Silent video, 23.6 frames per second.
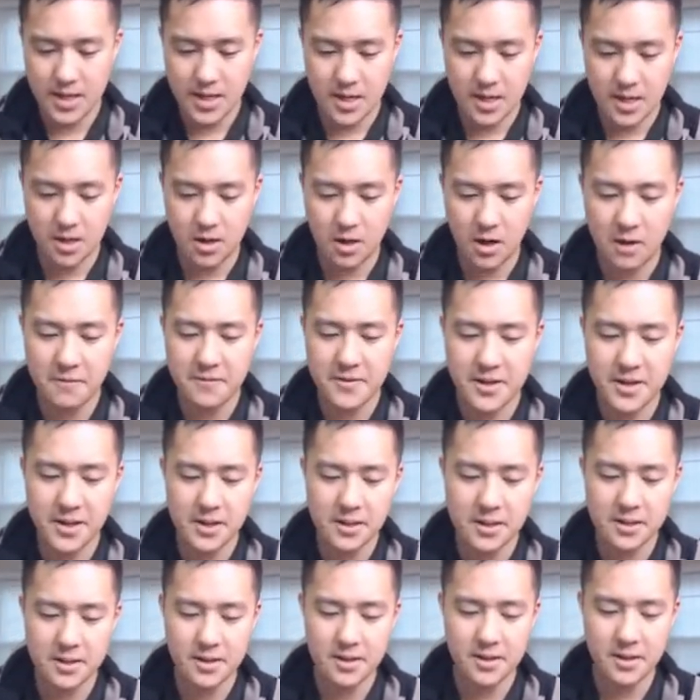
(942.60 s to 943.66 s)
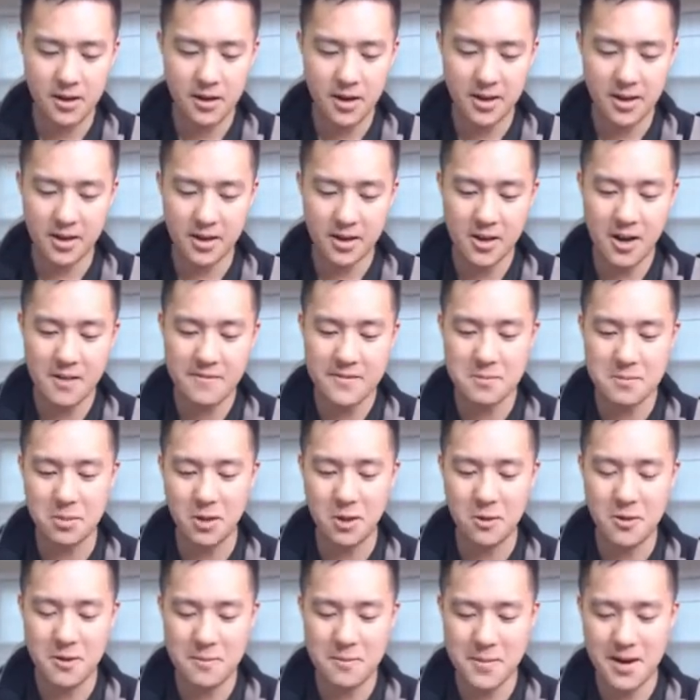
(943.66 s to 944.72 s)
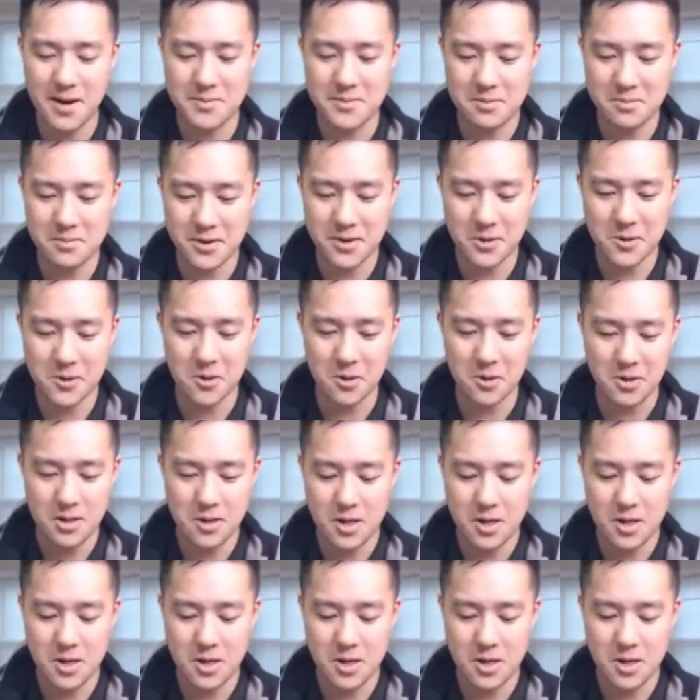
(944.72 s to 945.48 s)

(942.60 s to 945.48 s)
Koffing. Ah, oh, the Koffing blowaway bomb is pretty cool.